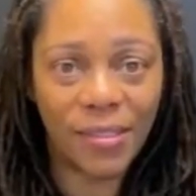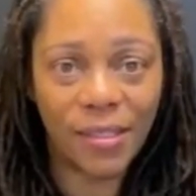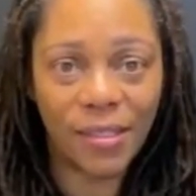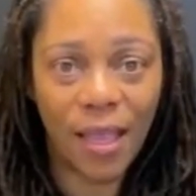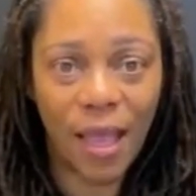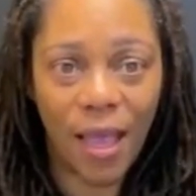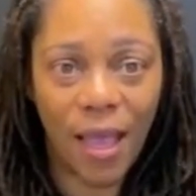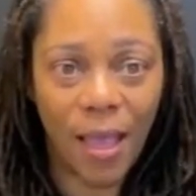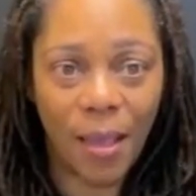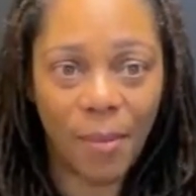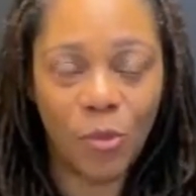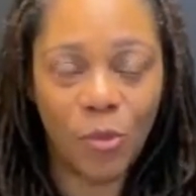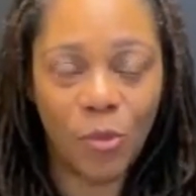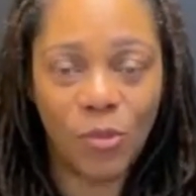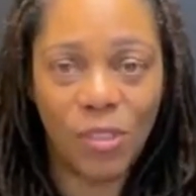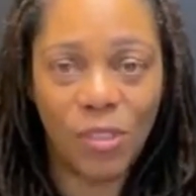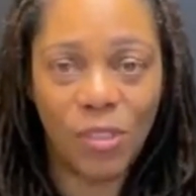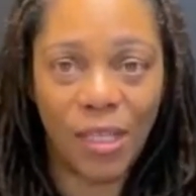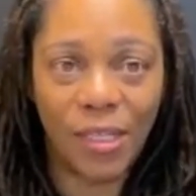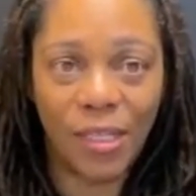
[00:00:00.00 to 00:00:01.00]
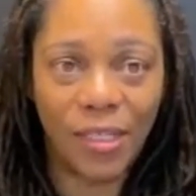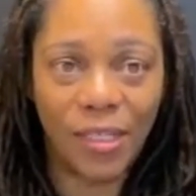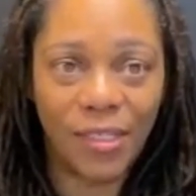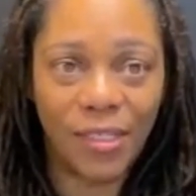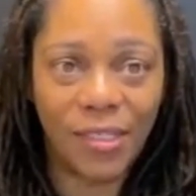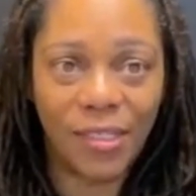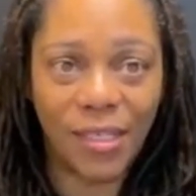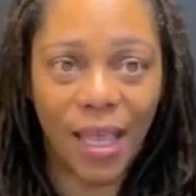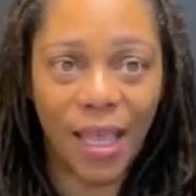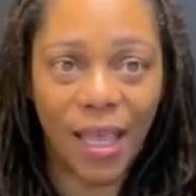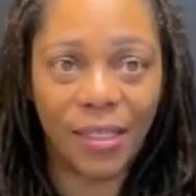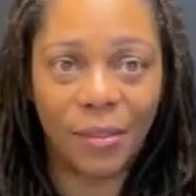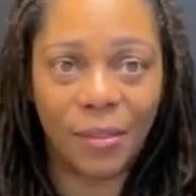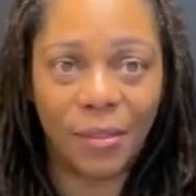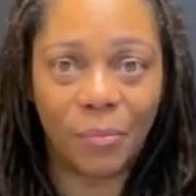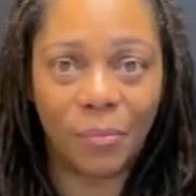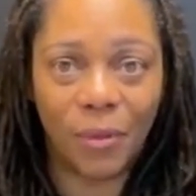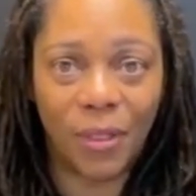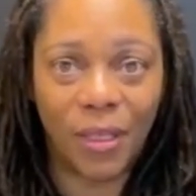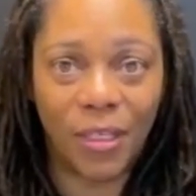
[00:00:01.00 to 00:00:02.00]
When was the last time you
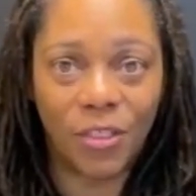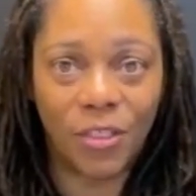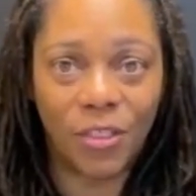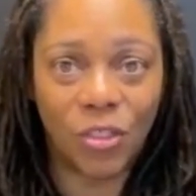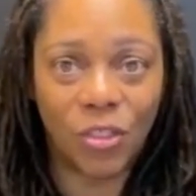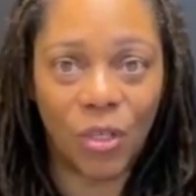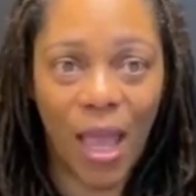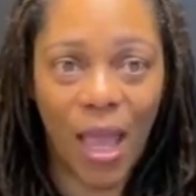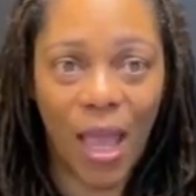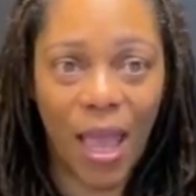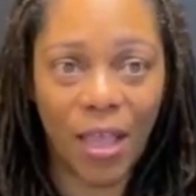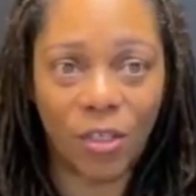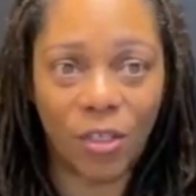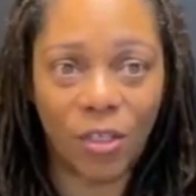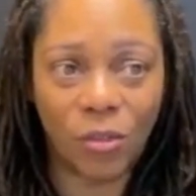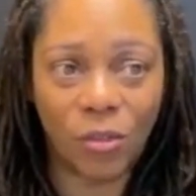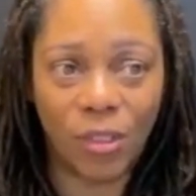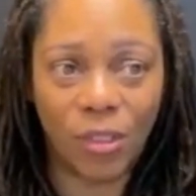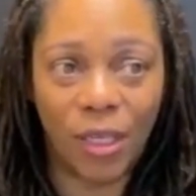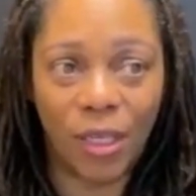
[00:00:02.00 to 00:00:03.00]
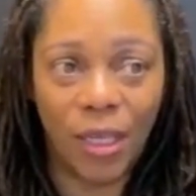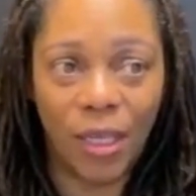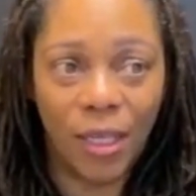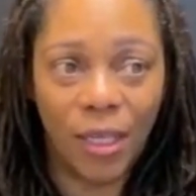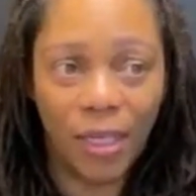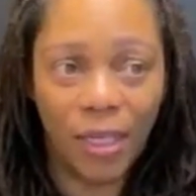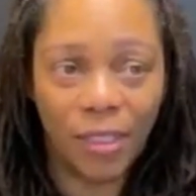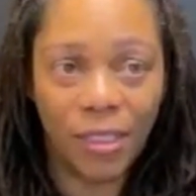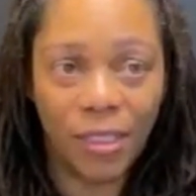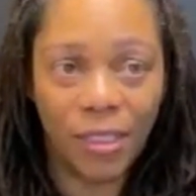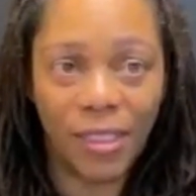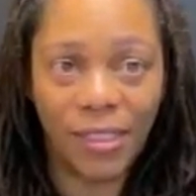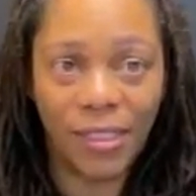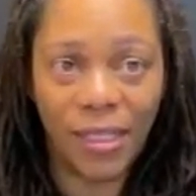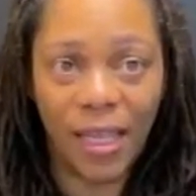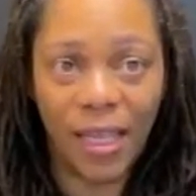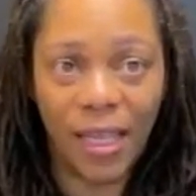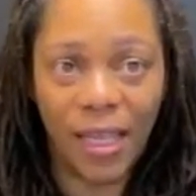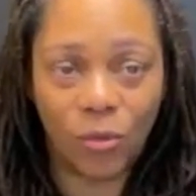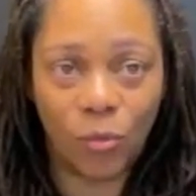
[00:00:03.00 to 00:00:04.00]
sat in a silent place to
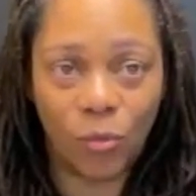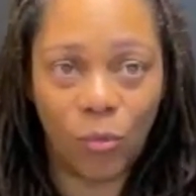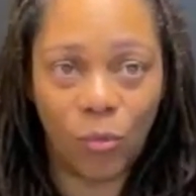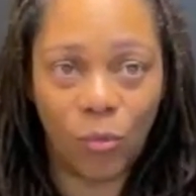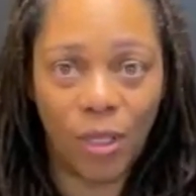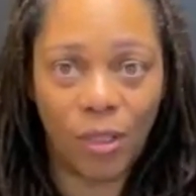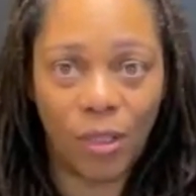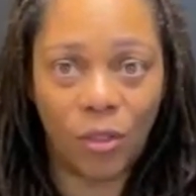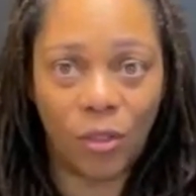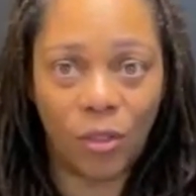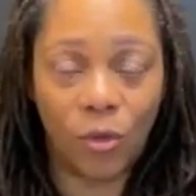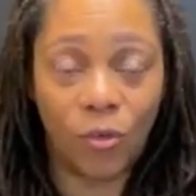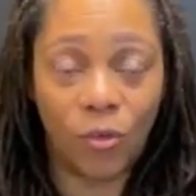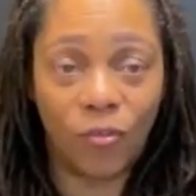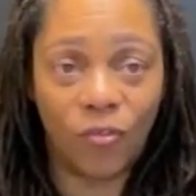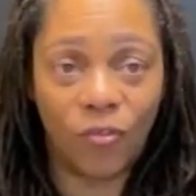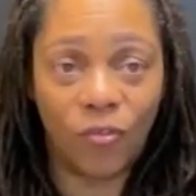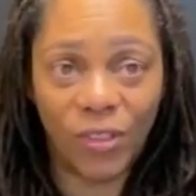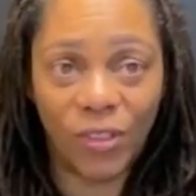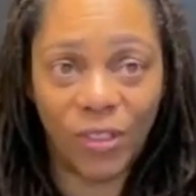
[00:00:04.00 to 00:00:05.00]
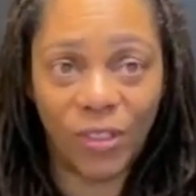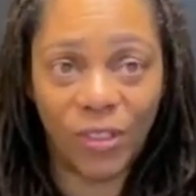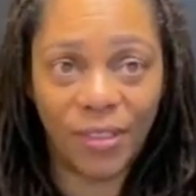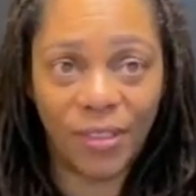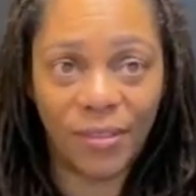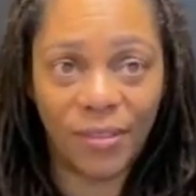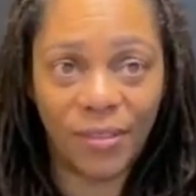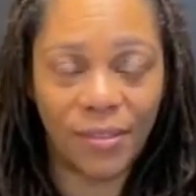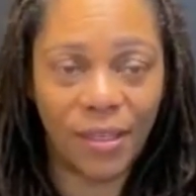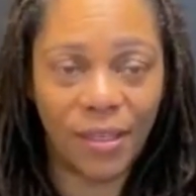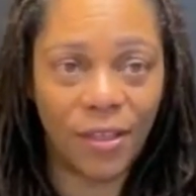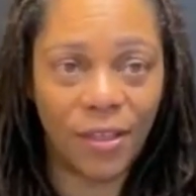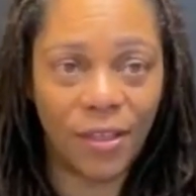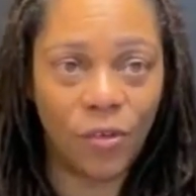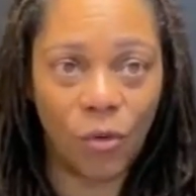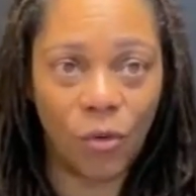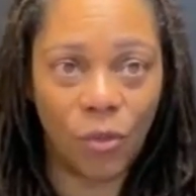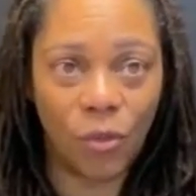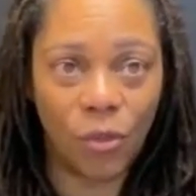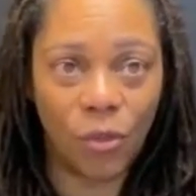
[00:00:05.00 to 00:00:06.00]
actually connect with your
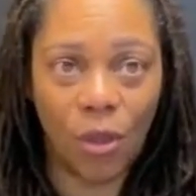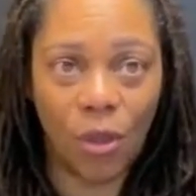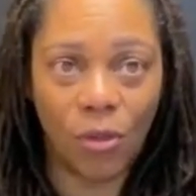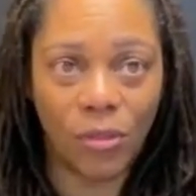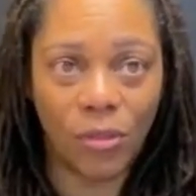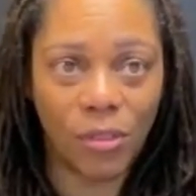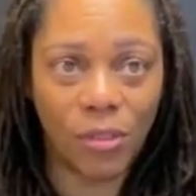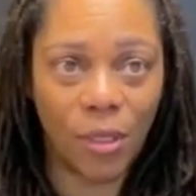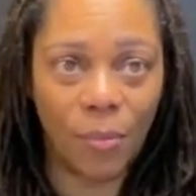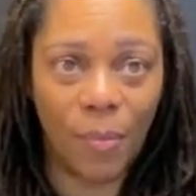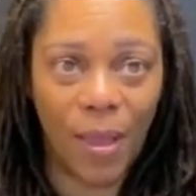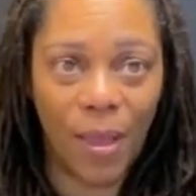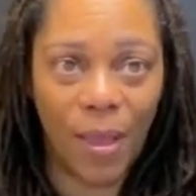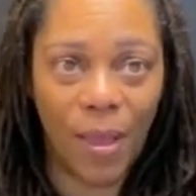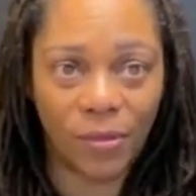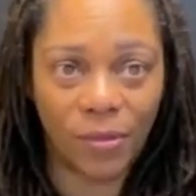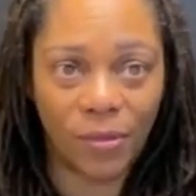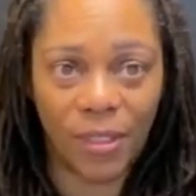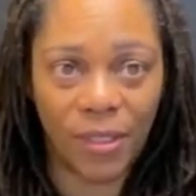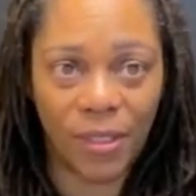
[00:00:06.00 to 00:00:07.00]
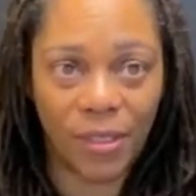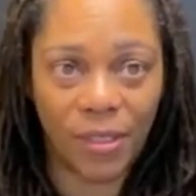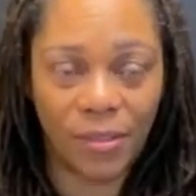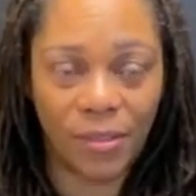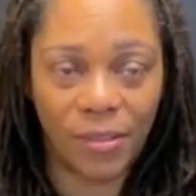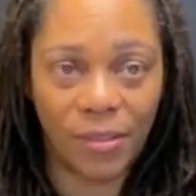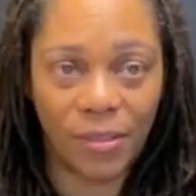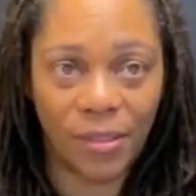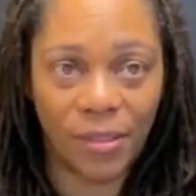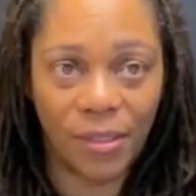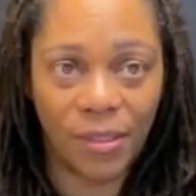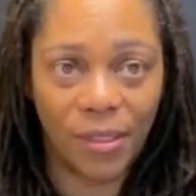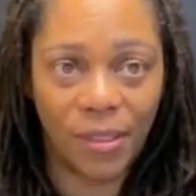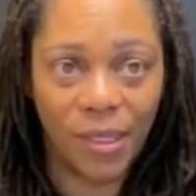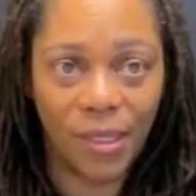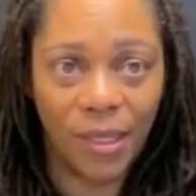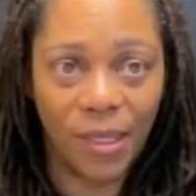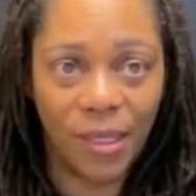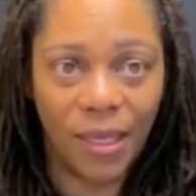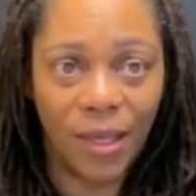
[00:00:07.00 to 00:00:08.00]
feelings and your thoughts about
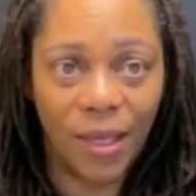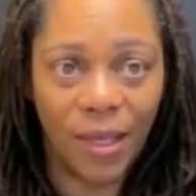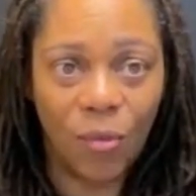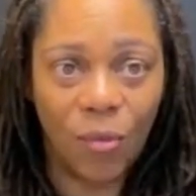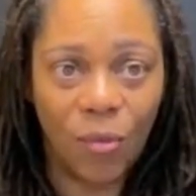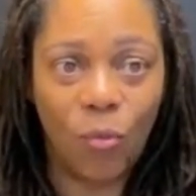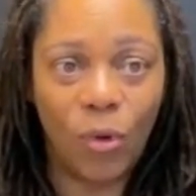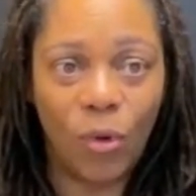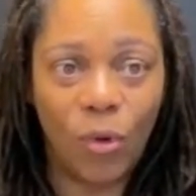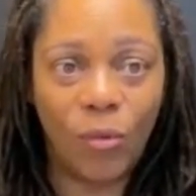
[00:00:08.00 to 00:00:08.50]
things?